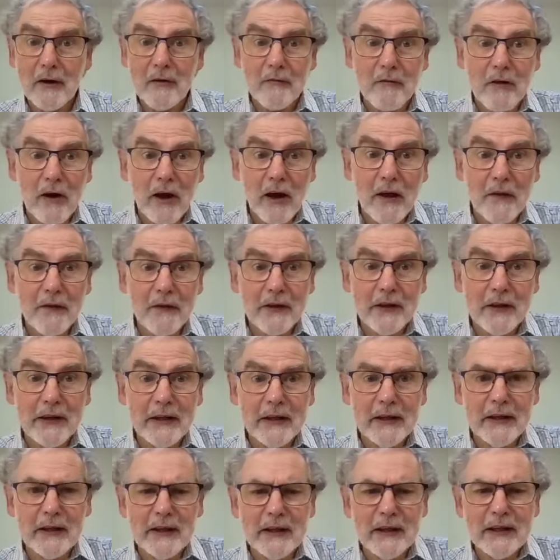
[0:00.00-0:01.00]
Rather,
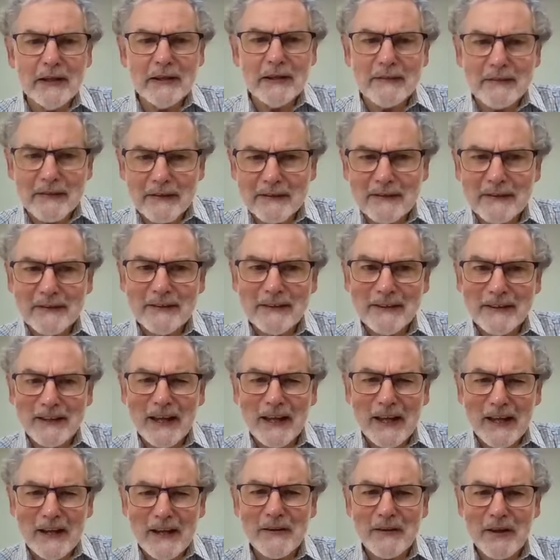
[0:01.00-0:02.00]
he just
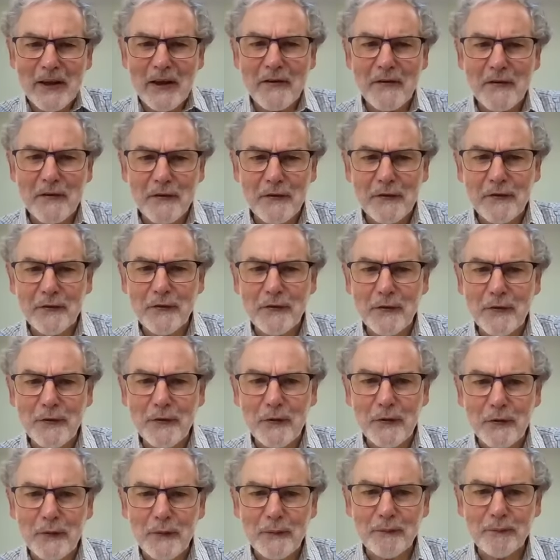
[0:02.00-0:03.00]
stayed there at the
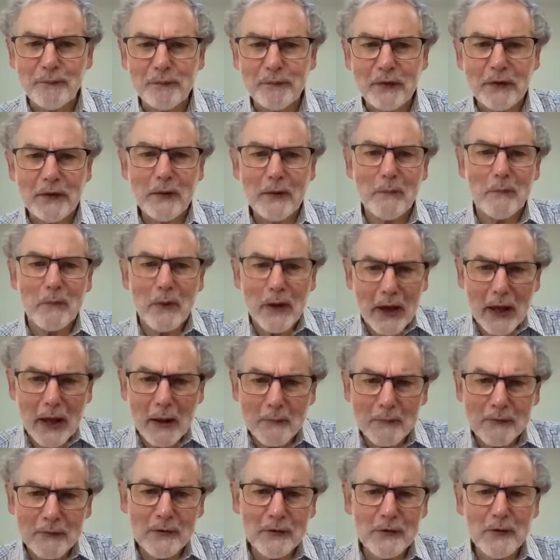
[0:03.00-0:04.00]
door,
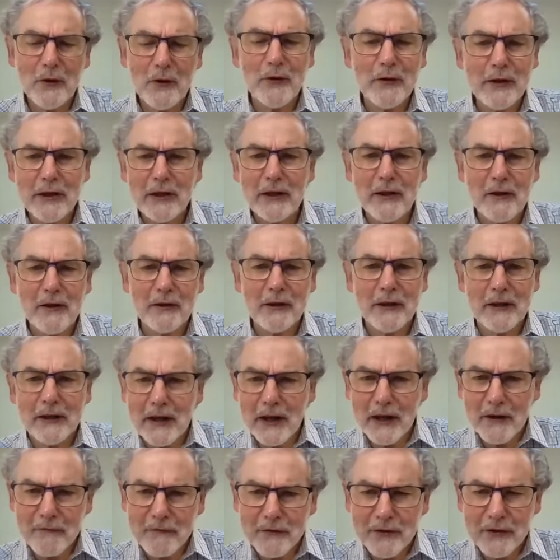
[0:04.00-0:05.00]
perhaps knocking on it
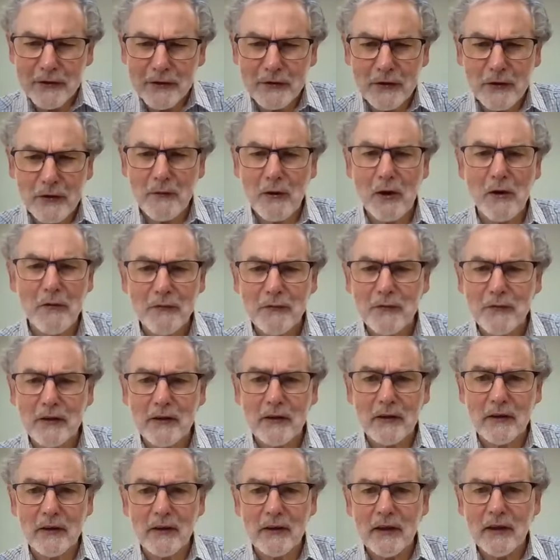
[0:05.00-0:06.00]
every so
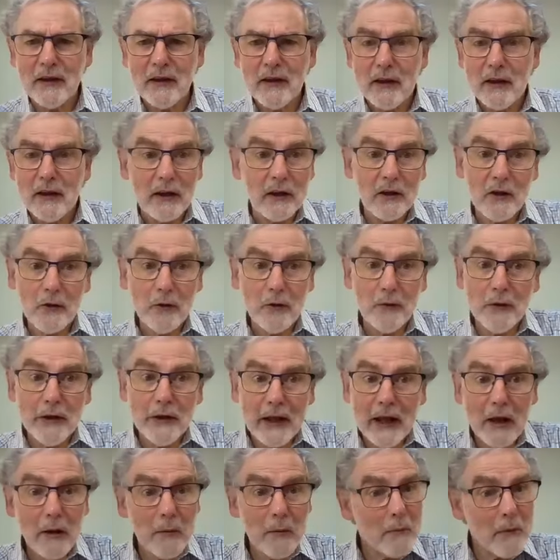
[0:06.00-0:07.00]
often and
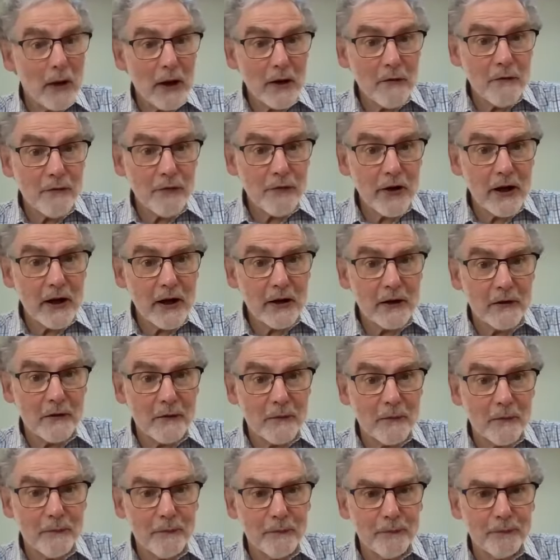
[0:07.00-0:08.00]
calling out, My
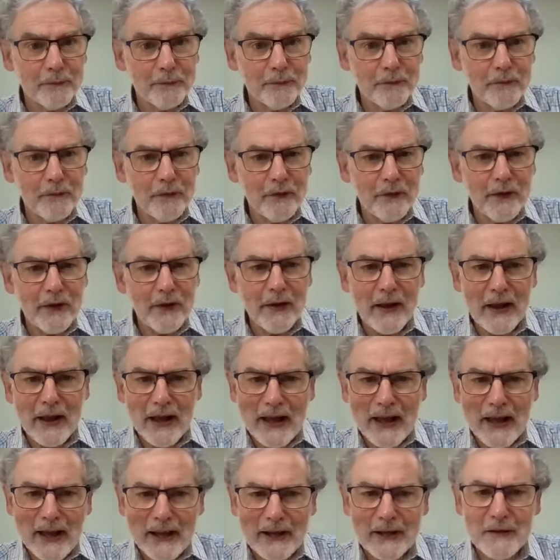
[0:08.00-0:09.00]
friend.
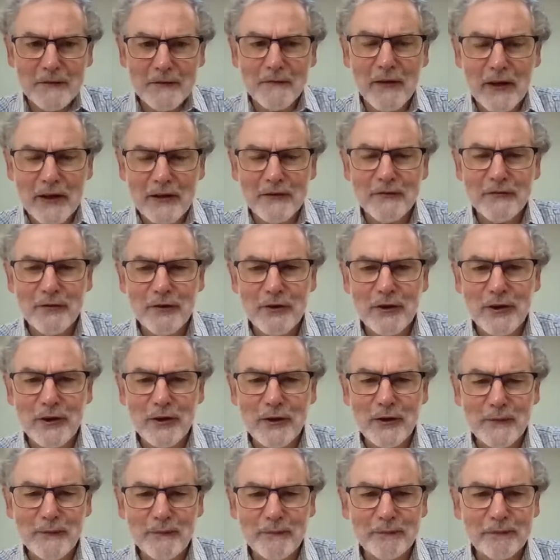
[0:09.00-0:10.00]
And
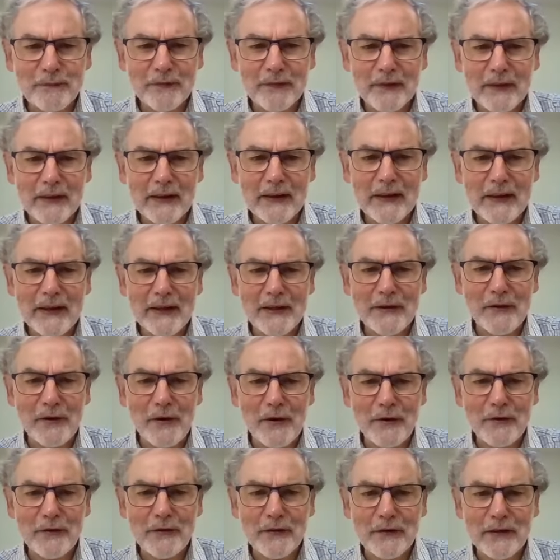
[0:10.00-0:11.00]
eventually he
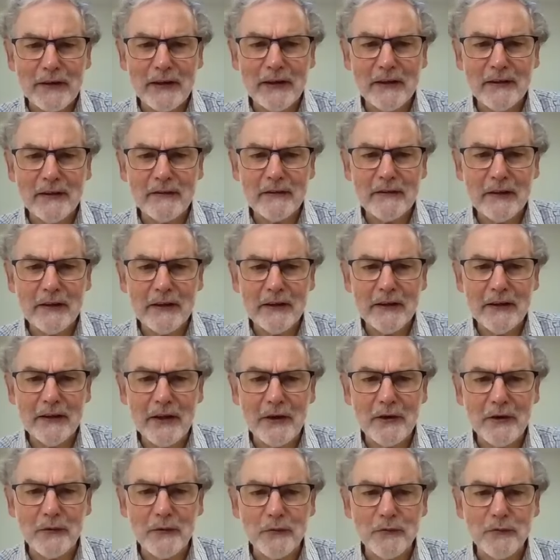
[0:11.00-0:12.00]
got his
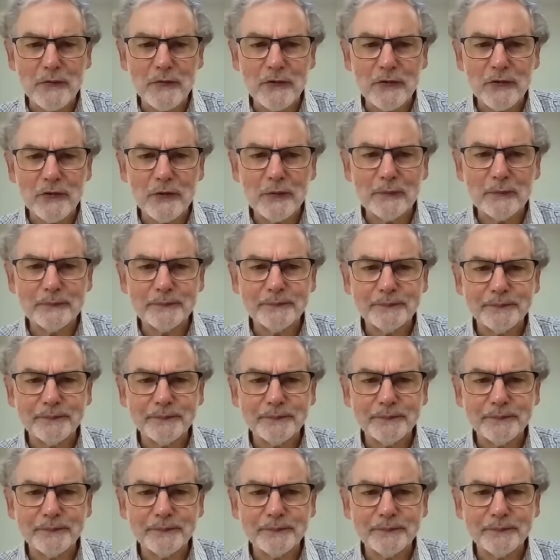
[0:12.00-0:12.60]
loaves.